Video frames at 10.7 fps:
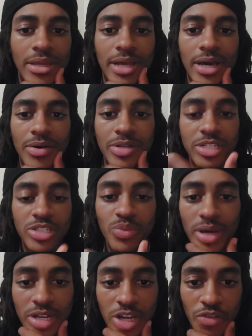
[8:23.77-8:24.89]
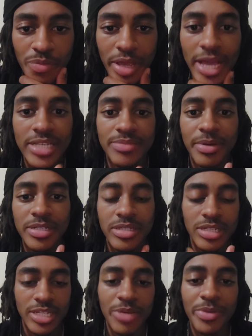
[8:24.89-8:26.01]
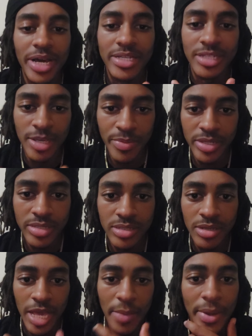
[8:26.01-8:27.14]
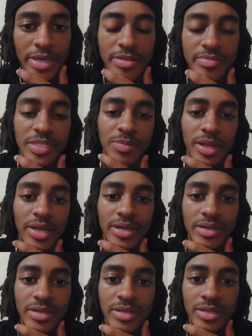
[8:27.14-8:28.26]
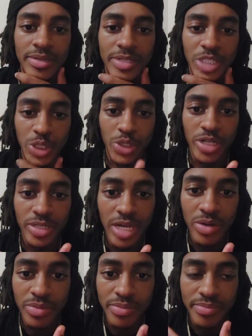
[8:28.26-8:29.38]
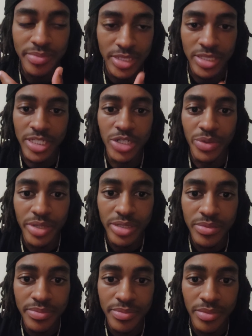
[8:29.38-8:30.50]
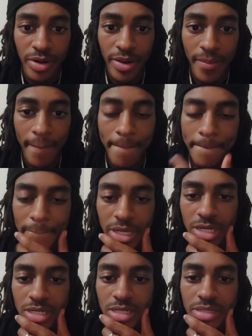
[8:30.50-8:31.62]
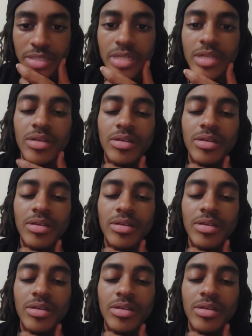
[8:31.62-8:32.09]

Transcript: Now, this is why the government has basically demonized hippies and made them seem like drugged out degenerates, right? Because